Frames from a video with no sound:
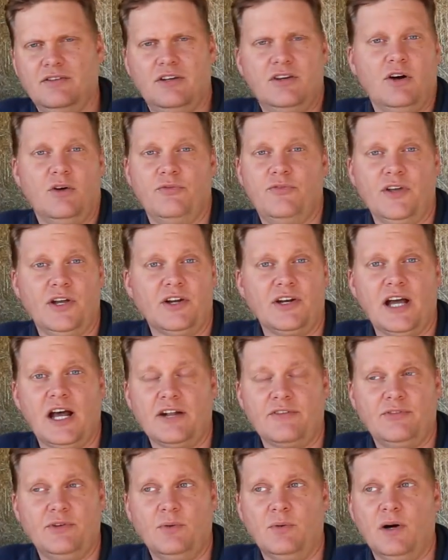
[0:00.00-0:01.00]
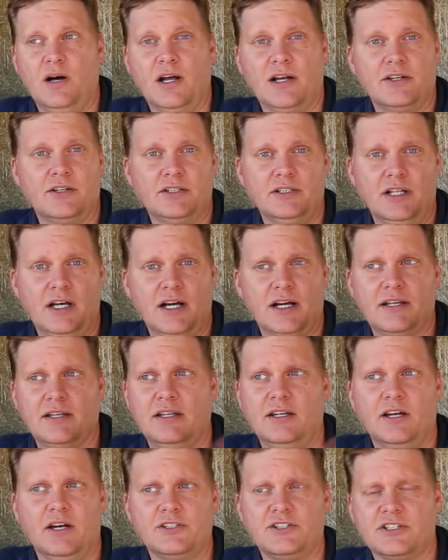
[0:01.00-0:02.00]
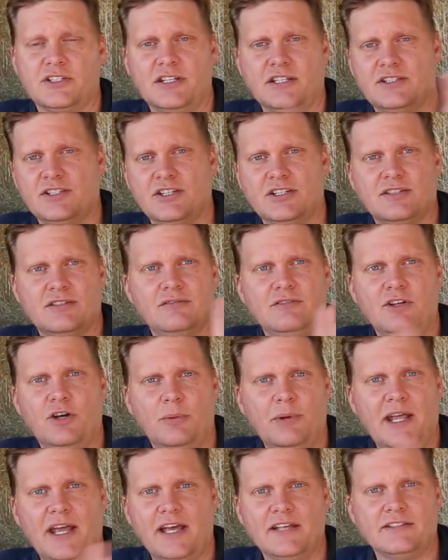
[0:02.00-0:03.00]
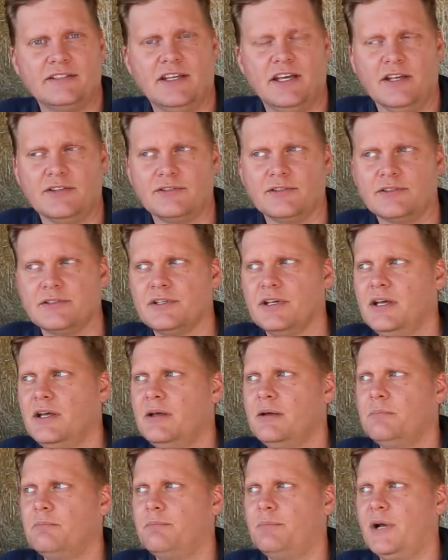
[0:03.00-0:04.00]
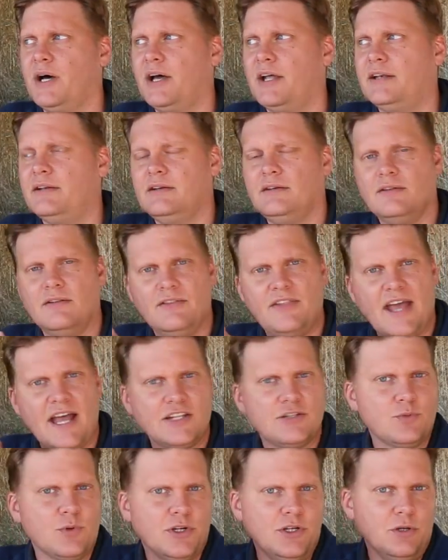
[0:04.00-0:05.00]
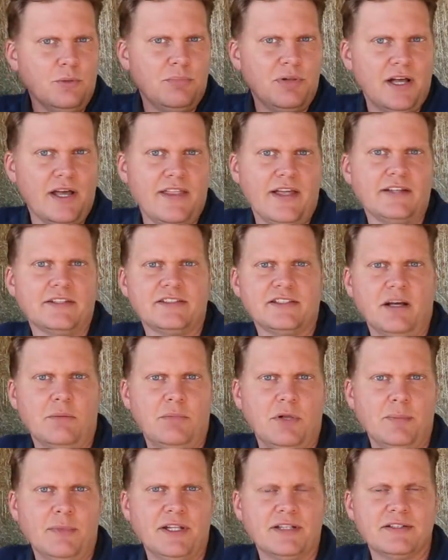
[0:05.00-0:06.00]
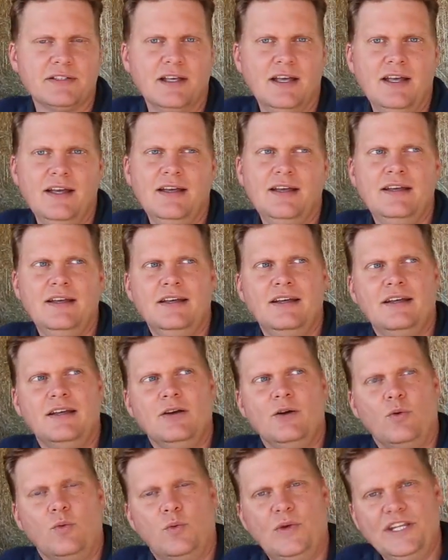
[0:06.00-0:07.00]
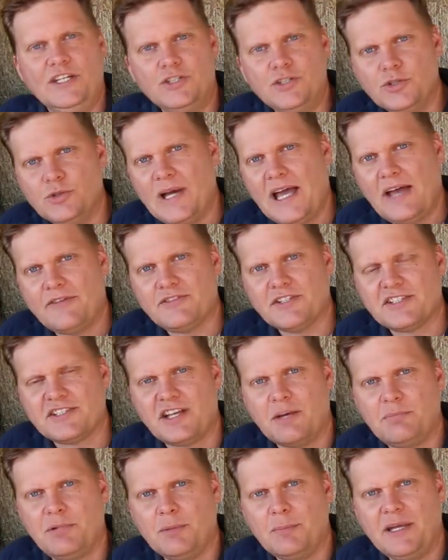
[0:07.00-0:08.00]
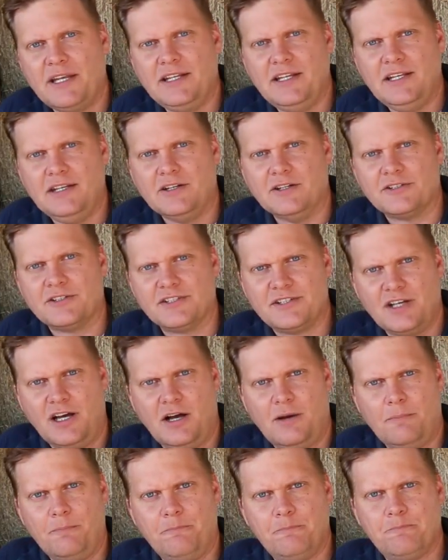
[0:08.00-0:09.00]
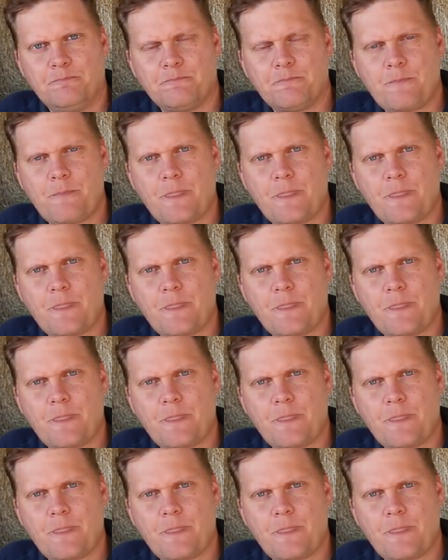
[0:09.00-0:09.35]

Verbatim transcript: Go figure it out if you want. Good luck. You know, just it's just nobody has the answers. But that's where you apply that to supplements. We do have to supplement here some.